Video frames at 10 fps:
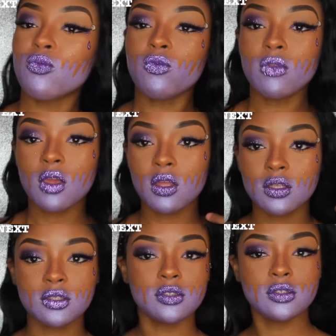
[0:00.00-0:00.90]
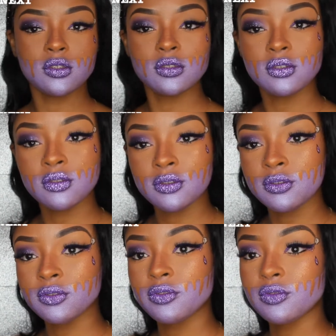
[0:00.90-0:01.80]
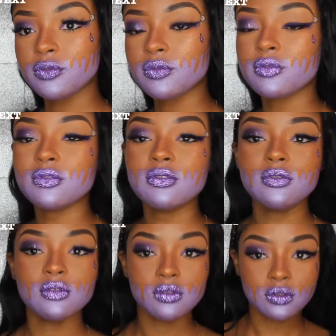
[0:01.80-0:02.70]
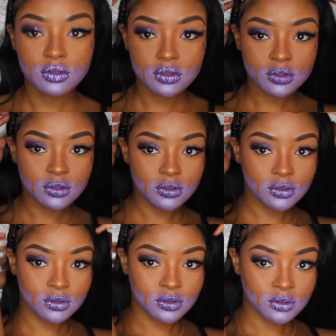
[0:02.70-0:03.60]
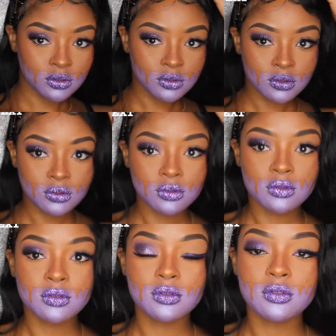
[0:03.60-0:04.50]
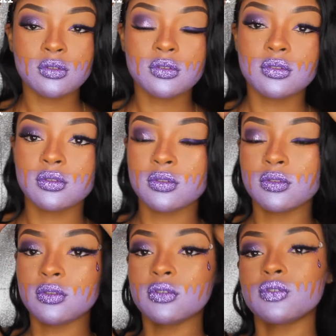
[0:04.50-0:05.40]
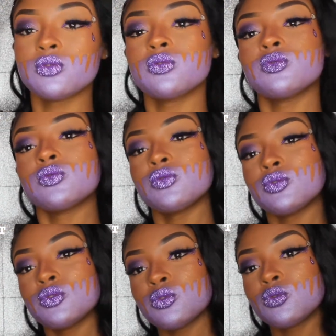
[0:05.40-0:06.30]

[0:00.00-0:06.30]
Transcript: I mean, not really hard. I didn't do that part on camera either, but yeah. This is the final results.